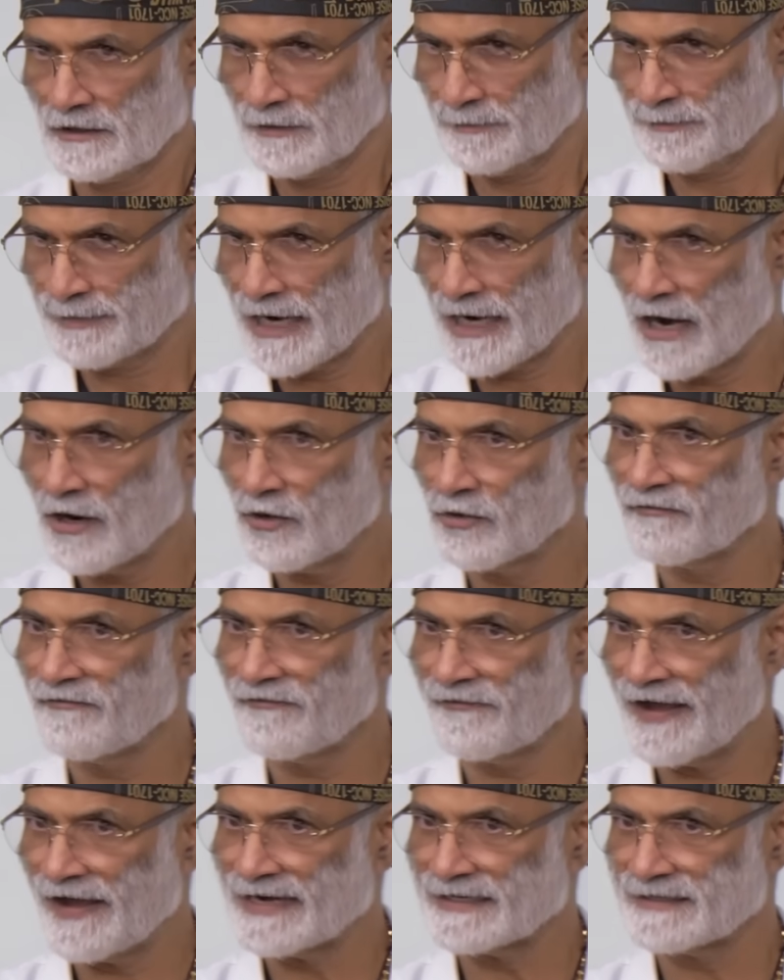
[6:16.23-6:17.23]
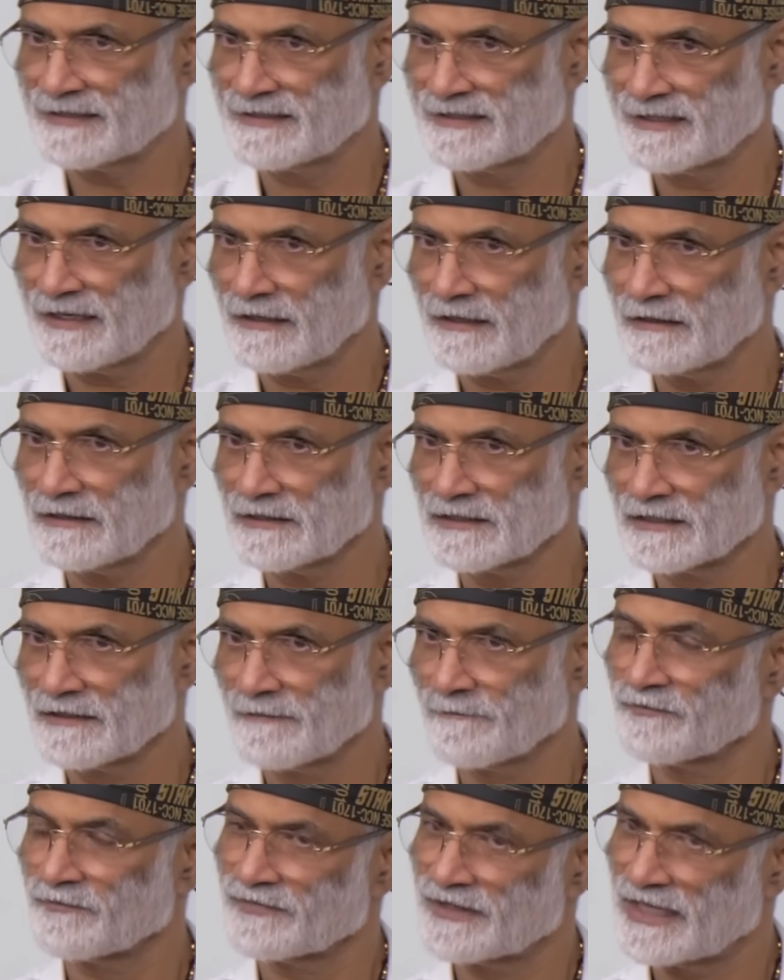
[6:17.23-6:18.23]
the brown fat cells,
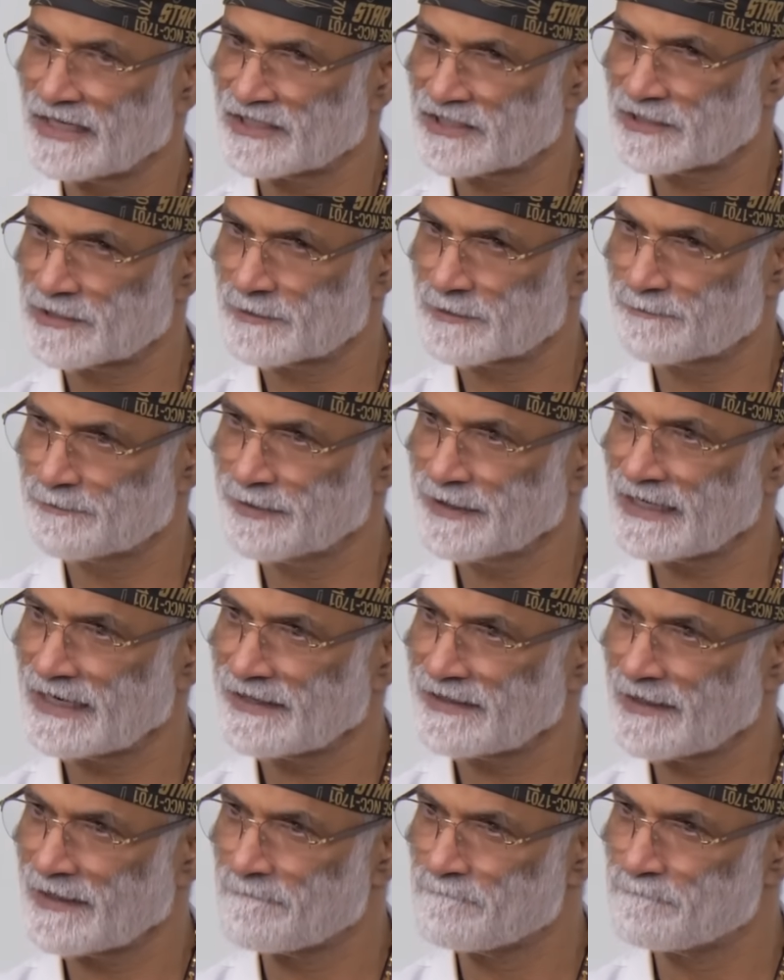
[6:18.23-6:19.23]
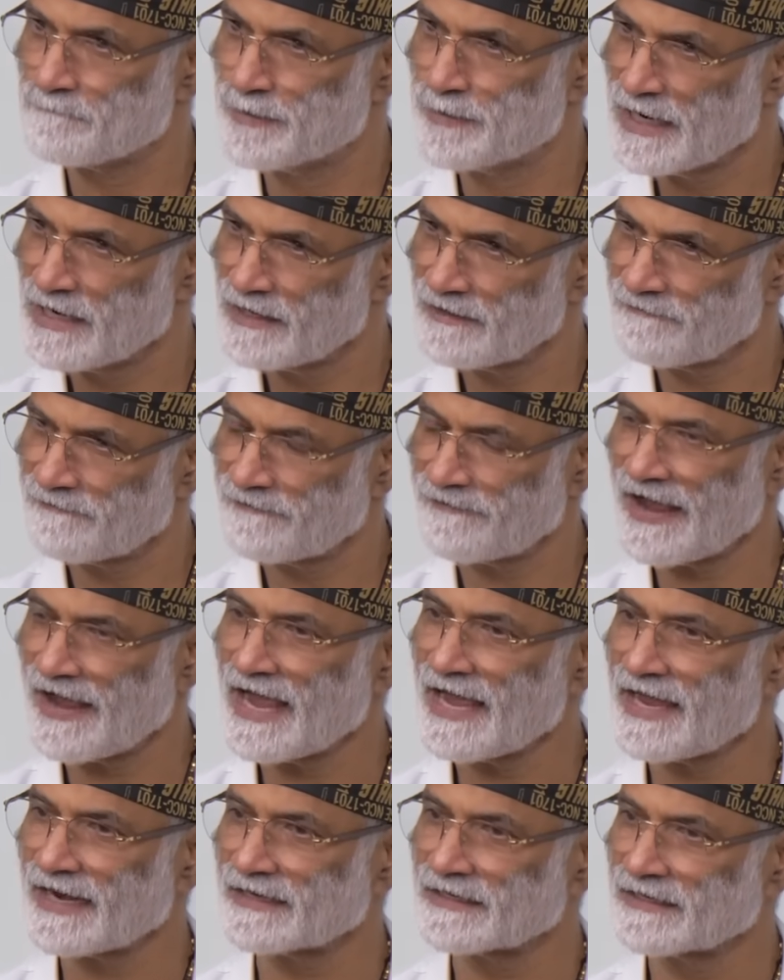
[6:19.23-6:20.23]
they spin and they burn
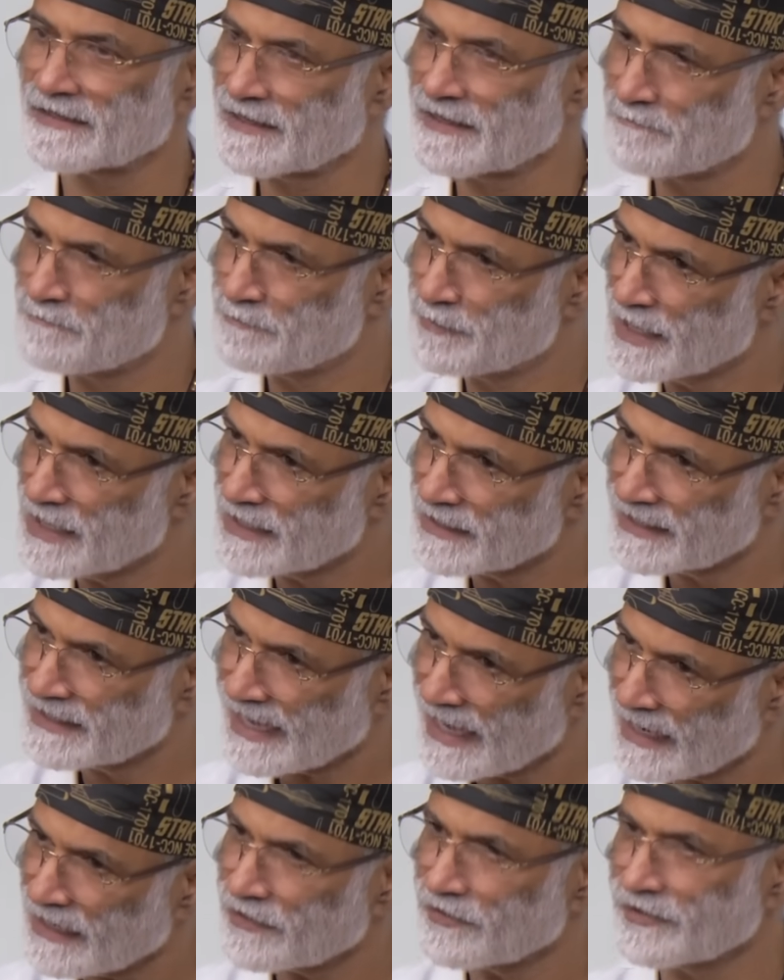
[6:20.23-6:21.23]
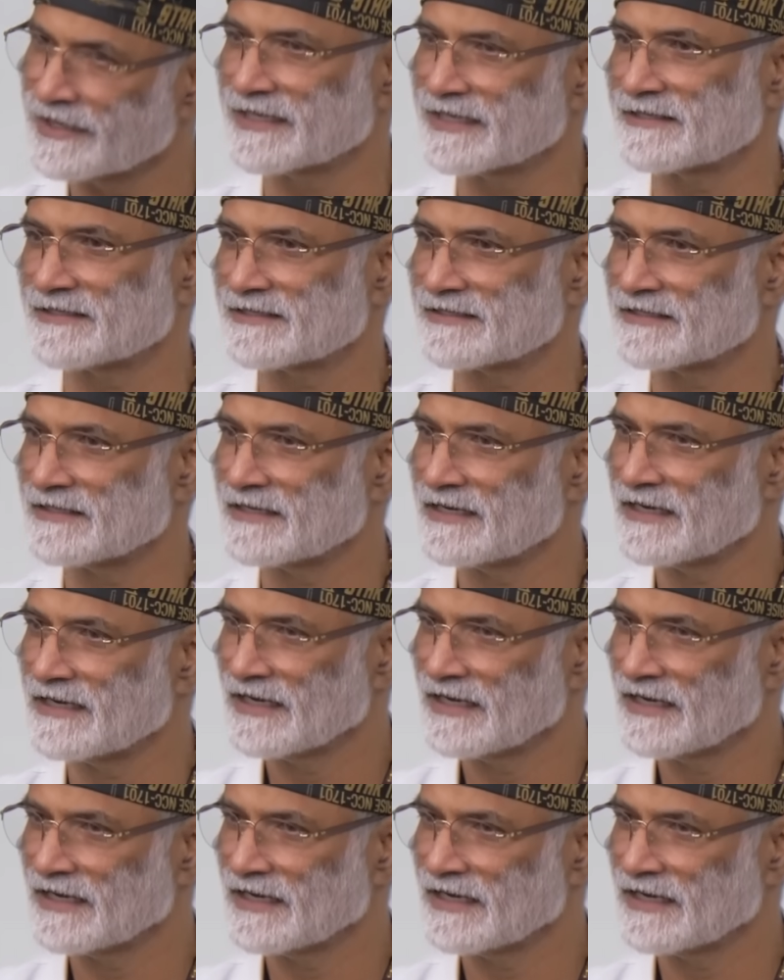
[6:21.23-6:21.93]
fat, and they burn calories